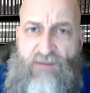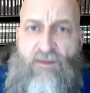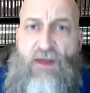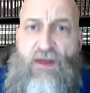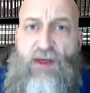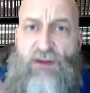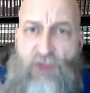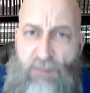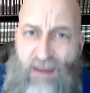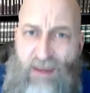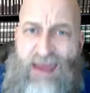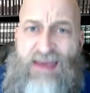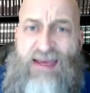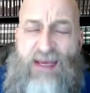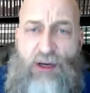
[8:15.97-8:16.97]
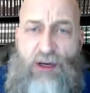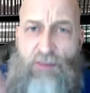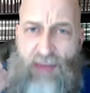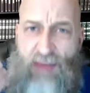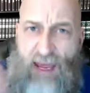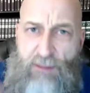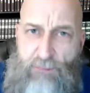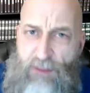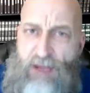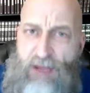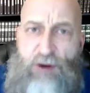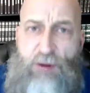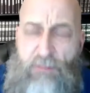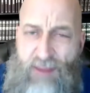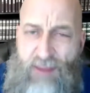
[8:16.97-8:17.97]
to make him a better
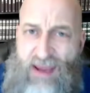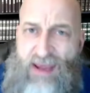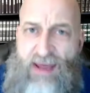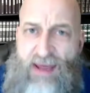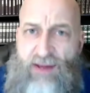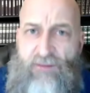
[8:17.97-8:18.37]
man,